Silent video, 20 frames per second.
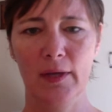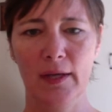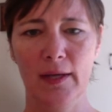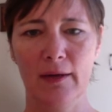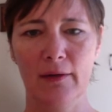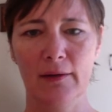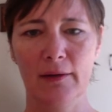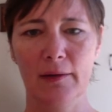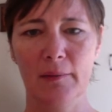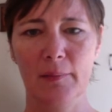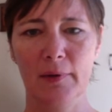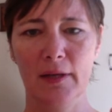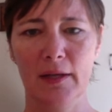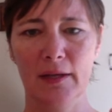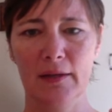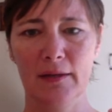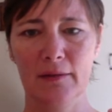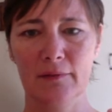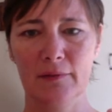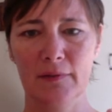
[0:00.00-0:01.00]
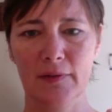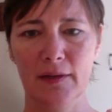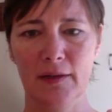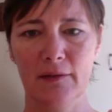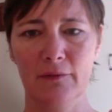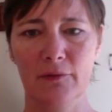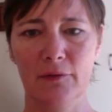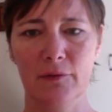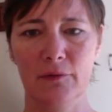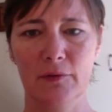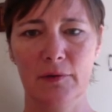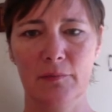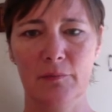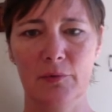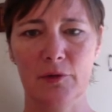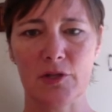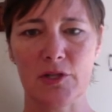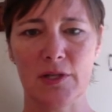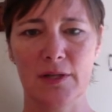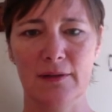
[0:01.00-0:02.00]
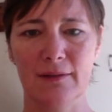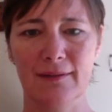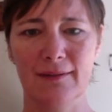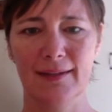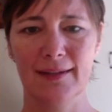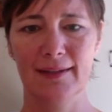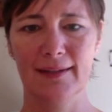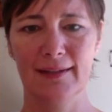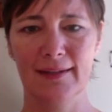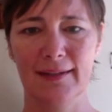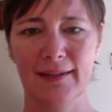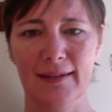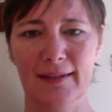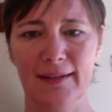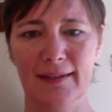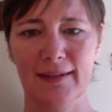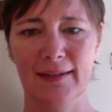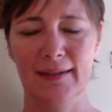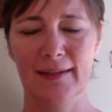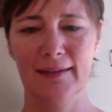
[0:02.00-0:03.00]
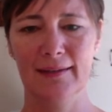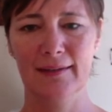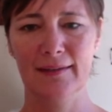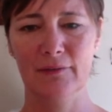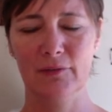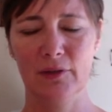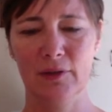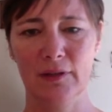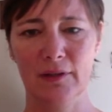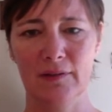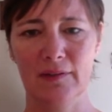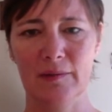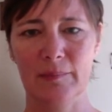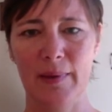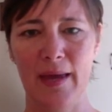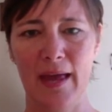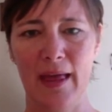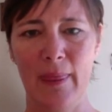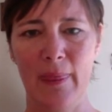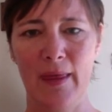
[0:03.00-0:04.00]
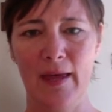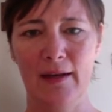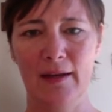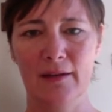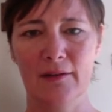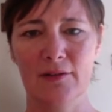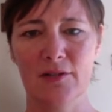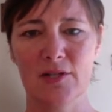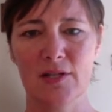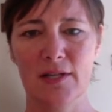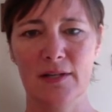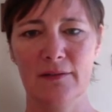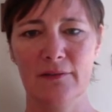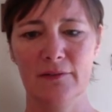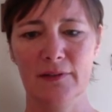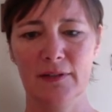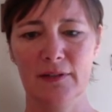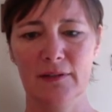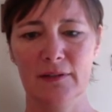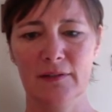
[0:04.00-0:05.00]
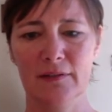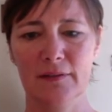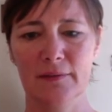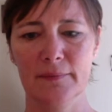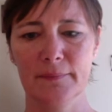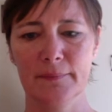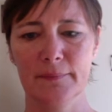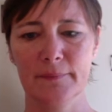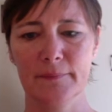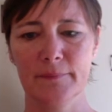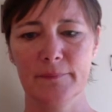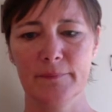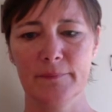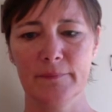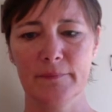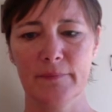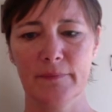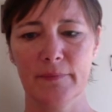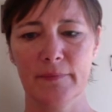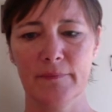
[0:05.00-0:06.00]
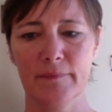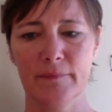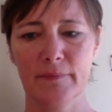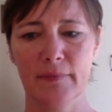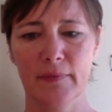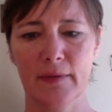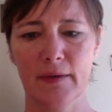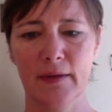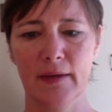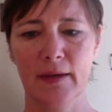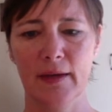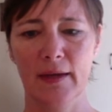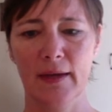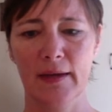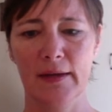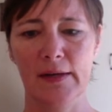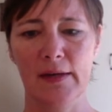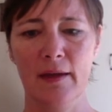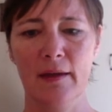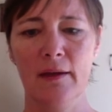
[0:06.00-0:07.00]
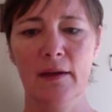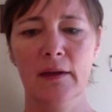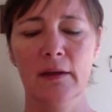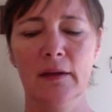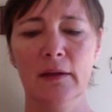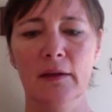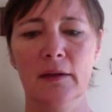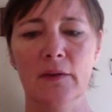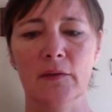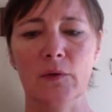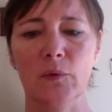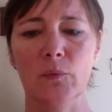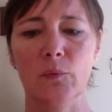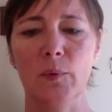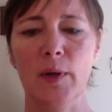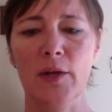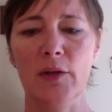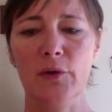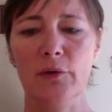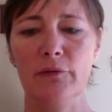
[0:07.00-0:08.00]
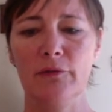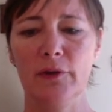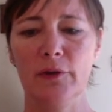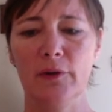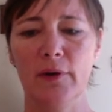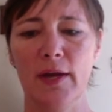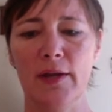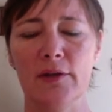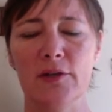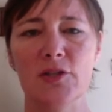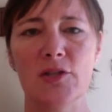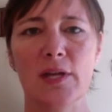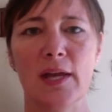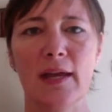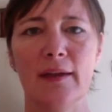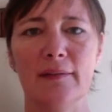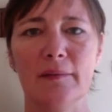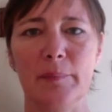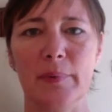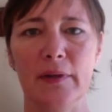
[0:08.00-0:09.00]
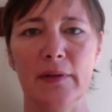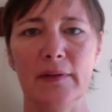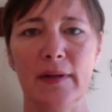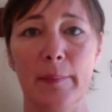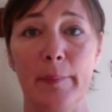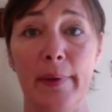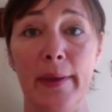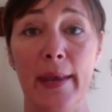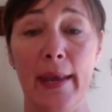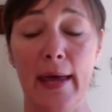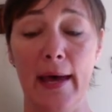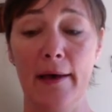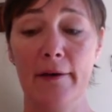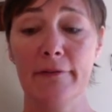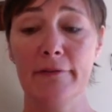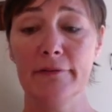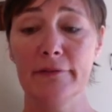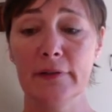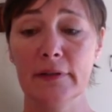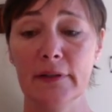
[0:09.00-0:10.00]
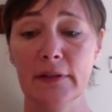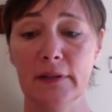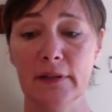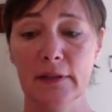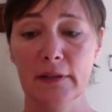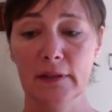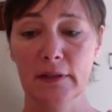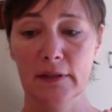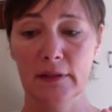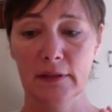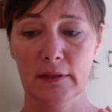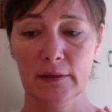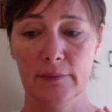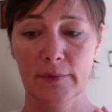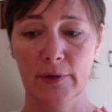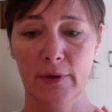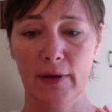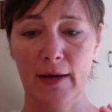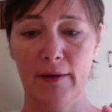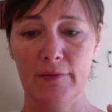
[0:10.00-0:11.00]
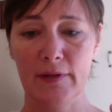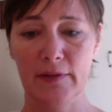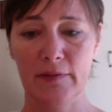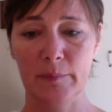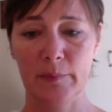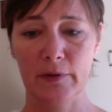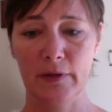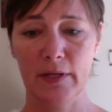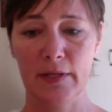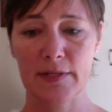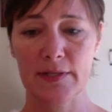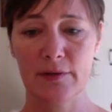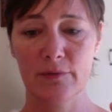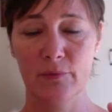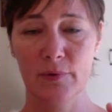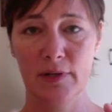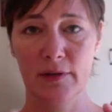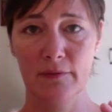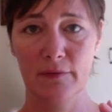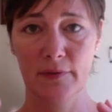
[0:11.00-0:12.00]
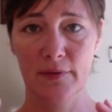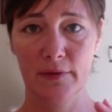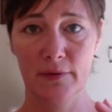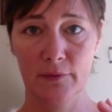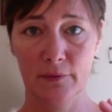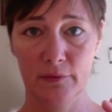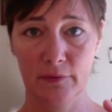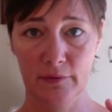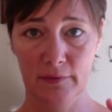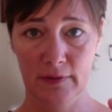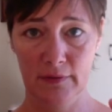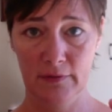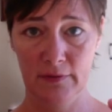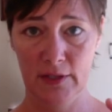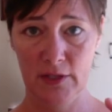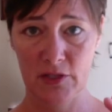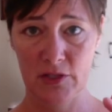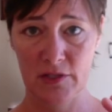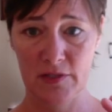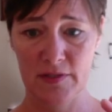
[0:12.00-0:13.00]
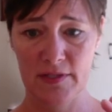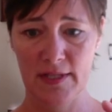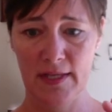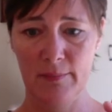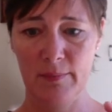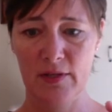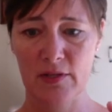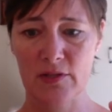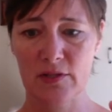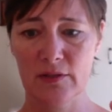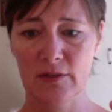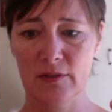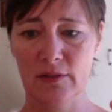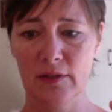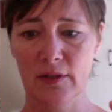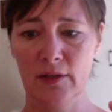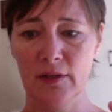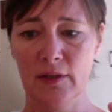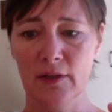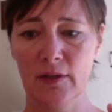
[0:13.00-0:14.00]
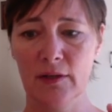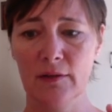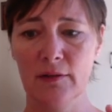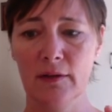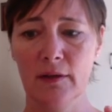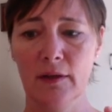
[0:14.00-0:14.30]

it out a little bit and then seeing if you can push it in, see if you can expand that energy field. Okay. So when you feel your energy has built up enough, where you have the experience of one of those sensations that I mentioned earlier,